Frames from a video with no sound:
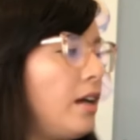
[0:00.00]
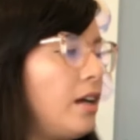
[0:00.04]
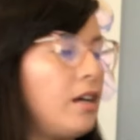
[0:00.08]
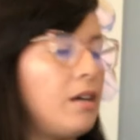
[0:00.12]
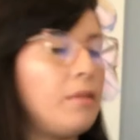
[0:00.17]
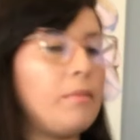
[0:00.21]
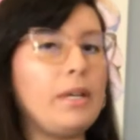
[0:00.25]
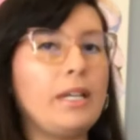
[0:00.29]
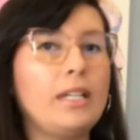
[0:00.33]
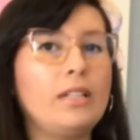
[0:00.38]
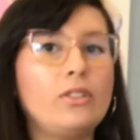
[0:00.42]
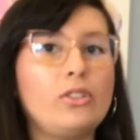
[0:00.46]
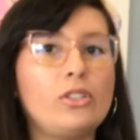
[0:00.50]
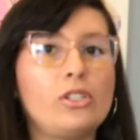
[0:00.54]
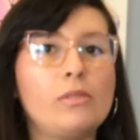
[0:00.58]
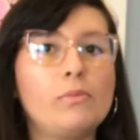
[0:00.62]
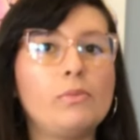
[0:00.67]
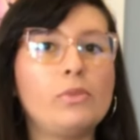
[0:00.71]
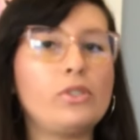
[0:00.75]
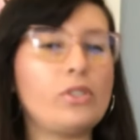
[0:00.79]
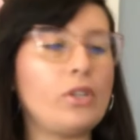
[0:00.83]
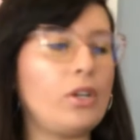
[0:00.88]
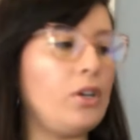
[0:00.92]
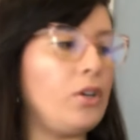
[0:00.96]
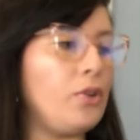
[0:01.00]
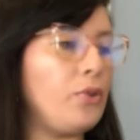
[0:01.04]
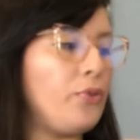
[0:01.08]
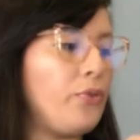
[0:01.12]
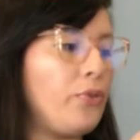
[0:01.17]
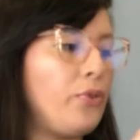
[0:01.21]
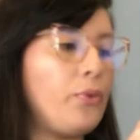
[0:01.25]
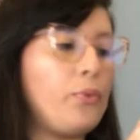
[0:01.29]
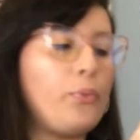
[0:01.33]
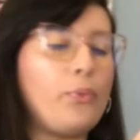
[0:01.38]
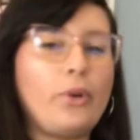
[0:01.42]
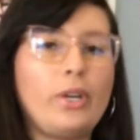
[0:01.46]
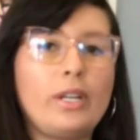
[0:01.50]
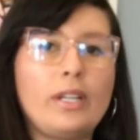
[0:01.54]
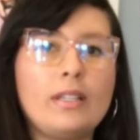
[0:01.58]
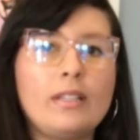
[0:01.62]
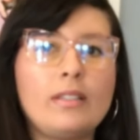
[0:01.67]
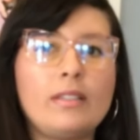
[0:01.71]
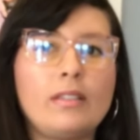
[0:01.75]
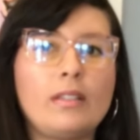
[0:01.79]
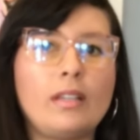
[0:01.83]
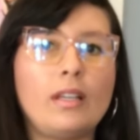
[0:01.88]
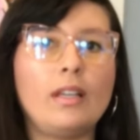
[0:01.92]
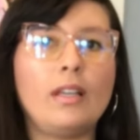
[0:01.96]
In terms of the
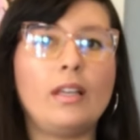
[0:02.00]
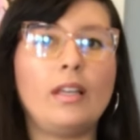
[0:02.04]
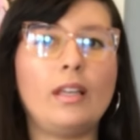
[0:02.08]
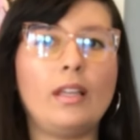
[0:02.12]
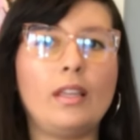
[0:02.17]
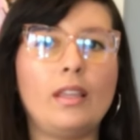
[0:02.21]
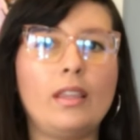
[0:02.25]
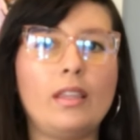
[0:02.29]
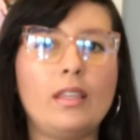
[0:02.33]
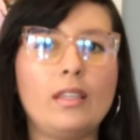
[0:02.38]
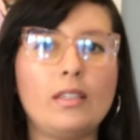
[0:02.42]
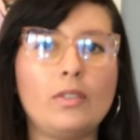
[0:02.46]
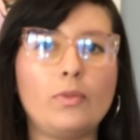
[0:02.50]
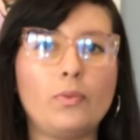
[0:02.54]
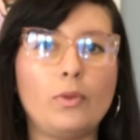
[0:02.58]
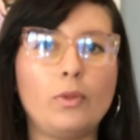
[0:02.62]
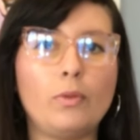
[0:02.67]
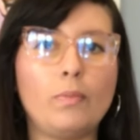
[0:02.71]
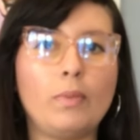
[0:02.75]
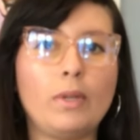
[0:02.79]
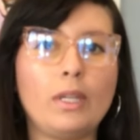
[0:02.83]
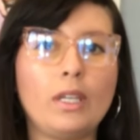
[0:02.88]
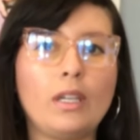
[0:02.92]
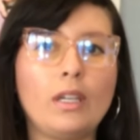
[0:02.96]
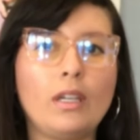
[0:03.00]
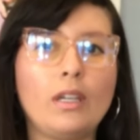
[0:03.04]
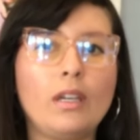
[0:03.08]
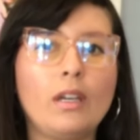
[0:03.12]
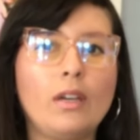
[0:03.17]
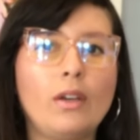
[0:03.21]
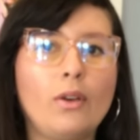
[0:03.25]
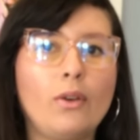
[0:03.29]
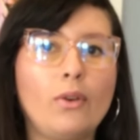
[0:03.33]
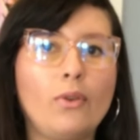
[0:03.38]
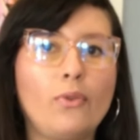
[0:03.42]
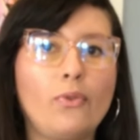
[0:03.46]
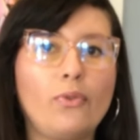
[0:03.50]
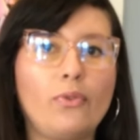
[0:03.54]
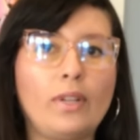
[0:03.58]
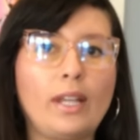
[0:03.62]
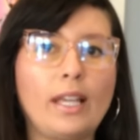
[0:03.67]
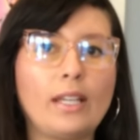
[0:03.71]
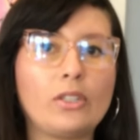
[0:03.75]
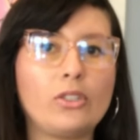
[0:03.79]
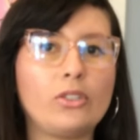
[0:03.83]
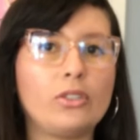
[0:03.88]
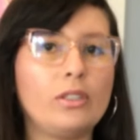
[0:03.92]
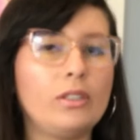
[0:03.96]
wrist, this would be
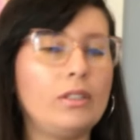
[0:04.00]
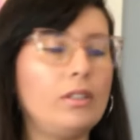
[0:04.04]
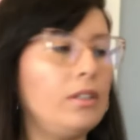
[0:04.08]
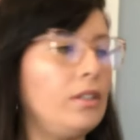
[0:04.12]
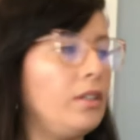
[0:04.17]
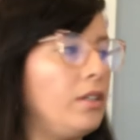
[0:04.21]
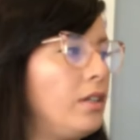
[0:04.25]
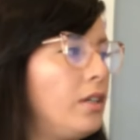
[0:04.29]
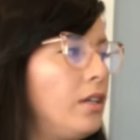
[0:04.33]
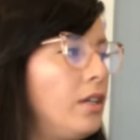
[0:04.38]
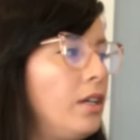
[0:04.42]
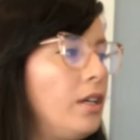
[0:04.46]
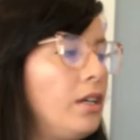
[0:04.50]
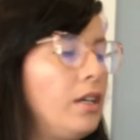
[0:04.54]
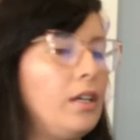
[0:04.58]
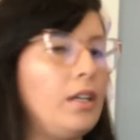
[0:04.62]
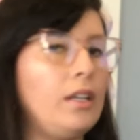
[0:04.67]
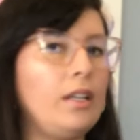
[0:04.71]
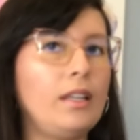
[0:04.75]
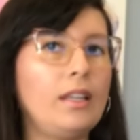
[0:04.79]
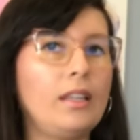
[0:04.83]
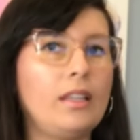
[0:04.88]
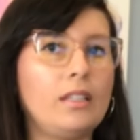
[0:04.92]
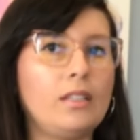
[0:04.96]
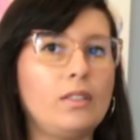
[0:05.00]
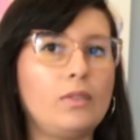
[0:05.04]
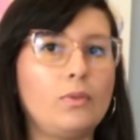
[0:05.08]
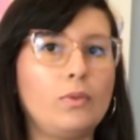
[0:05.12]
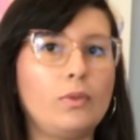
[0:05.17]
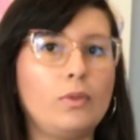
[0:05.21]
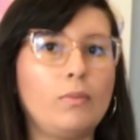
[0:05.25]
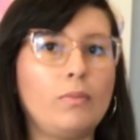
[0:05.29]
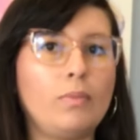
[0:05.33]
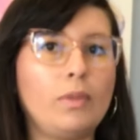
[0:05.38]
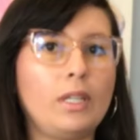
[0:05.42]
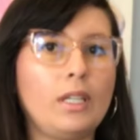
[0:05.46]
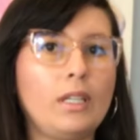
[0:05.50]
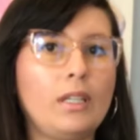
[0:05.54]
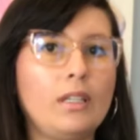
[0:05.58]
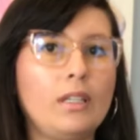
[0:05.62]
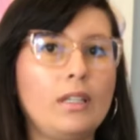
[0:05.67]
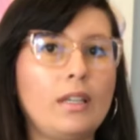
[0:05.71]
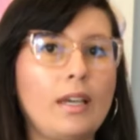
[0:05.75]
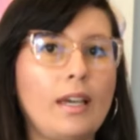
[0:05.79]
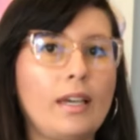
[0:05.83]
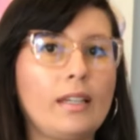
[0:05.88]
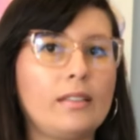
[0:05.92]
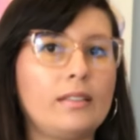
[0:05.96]
flexion, and this would be
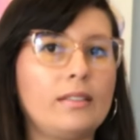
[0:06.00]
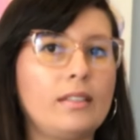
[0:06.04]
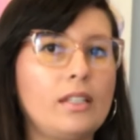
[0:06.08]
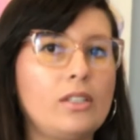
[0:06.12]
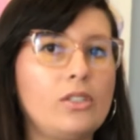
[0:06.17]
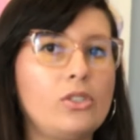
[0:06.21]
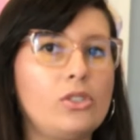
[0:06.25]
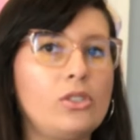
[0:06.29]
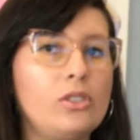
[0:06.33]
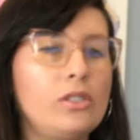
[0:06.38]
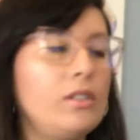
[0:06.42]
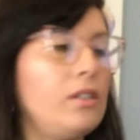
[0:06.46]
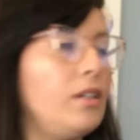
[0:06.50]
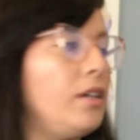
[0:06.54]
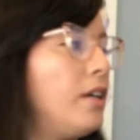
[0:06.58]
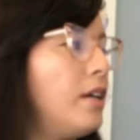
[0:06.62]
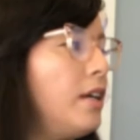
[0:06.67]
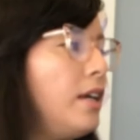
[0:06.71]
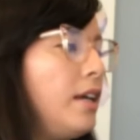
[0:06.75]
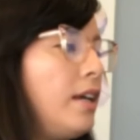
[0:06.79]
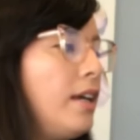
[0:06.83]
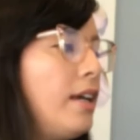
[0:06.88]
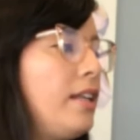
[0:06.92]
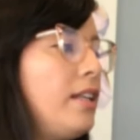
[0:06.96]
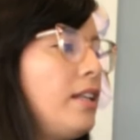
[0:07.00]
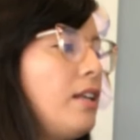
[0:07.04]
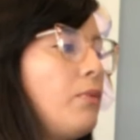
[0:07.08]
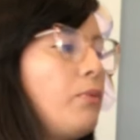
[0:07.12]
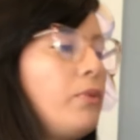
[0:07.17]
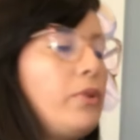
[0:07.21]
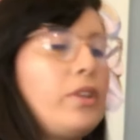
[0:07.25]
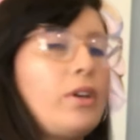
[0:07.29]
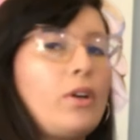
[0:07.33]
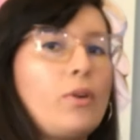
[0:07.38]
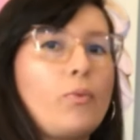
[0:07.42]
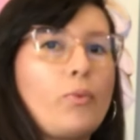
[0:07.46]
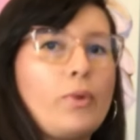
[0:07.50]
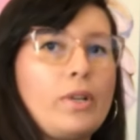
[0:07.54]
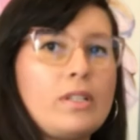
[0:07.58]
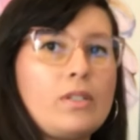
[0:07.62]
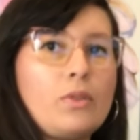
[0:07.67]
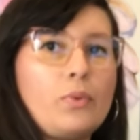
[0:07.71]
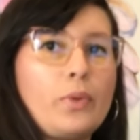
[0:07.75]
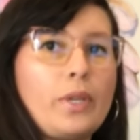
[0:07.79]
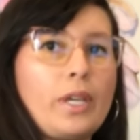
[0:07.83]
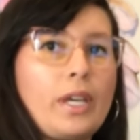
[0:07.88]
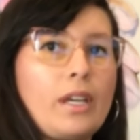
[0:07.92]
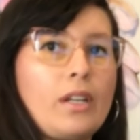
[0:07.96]
extension. And then with our wrist,
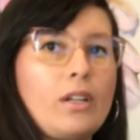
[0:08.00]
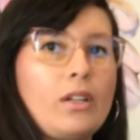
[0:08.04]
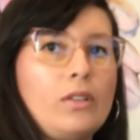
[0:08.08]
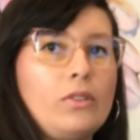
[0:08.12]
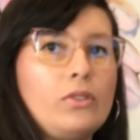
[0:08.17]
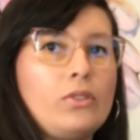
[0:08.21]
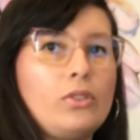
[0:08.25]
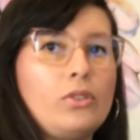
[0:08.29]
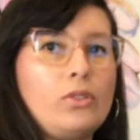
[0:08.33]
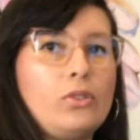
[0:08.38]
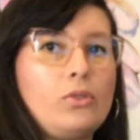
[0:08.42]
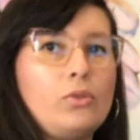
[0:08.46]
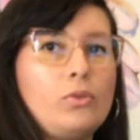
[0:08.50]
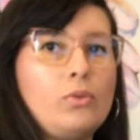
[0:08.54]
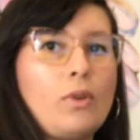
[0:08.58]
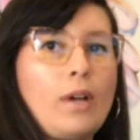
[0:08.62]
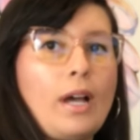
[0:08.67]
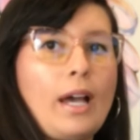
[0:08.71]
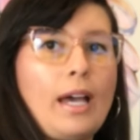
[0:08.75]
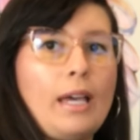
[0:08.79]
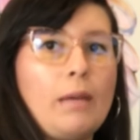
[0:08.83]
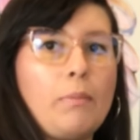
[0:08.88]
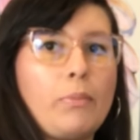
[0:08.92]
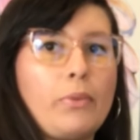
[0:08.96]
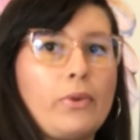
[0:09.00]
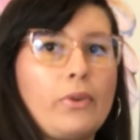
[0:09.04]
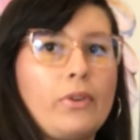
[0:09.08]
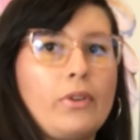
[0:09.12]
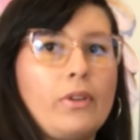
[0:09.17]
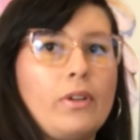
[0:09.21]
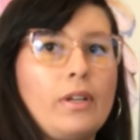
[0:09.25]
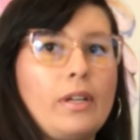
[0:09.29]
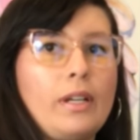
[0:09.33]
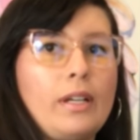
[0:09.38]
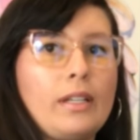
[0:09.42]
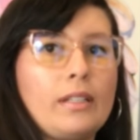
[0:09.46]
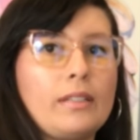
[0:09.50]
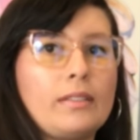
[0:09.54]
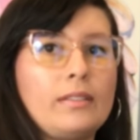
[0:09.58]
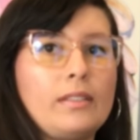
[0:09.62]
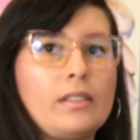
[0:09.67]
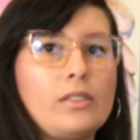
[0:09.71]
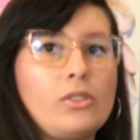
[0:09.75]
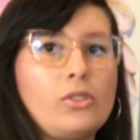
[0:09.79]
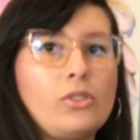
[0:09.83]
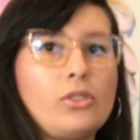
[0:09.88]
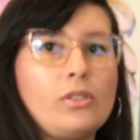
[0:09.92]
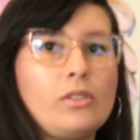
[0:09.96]
we can also do
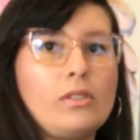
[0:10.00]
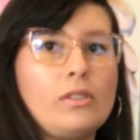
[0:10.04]
hyperextension.